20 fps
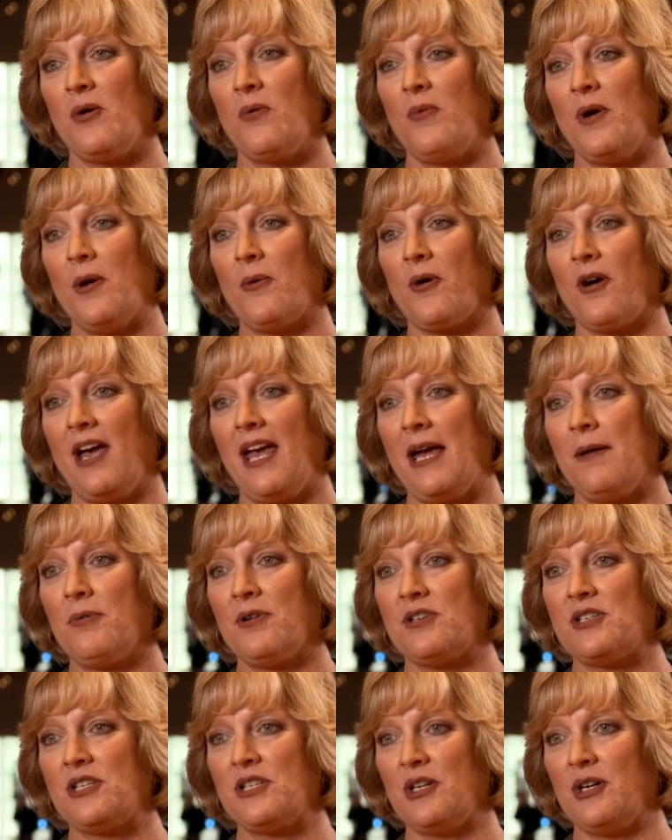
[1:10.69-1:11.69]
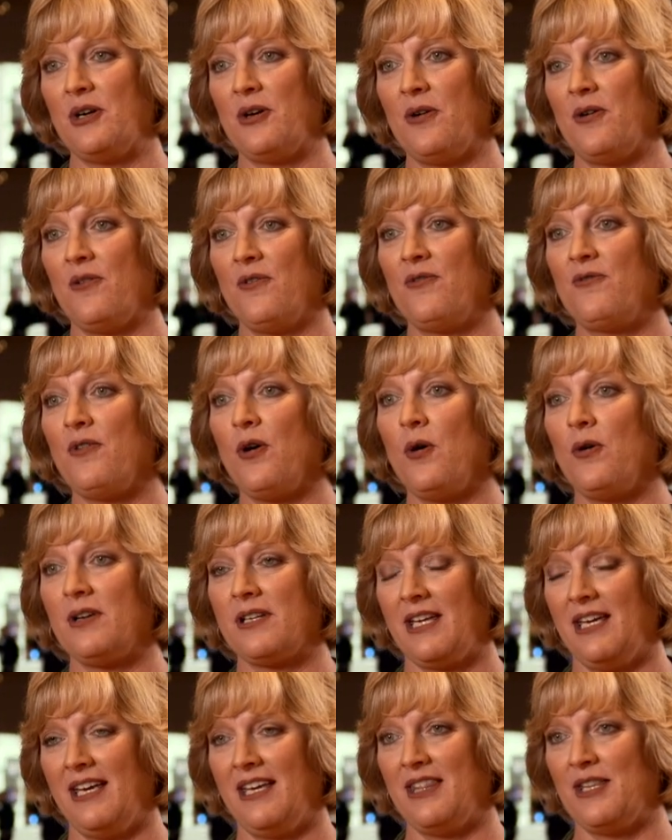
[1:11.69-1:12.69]
we were able to fold
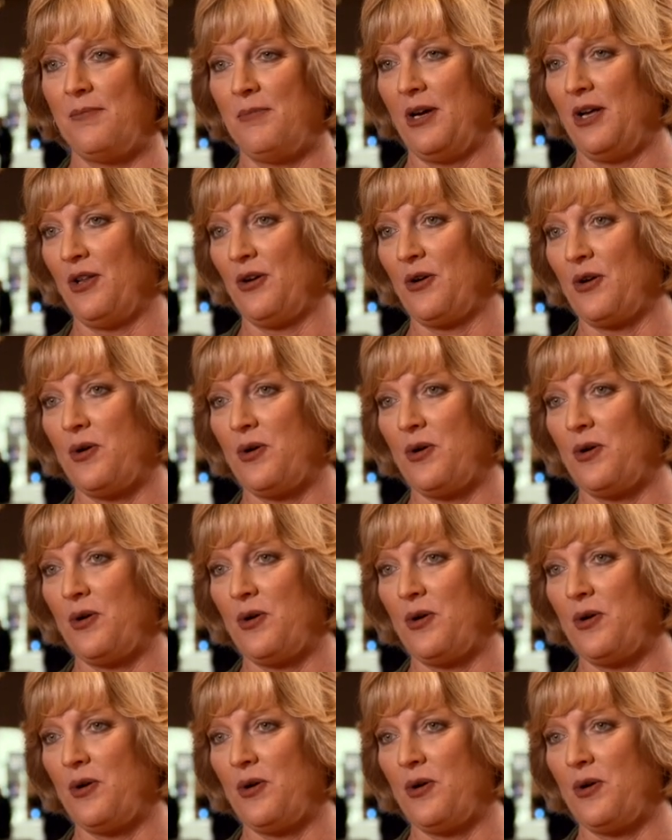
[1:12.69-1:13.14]
in the Miller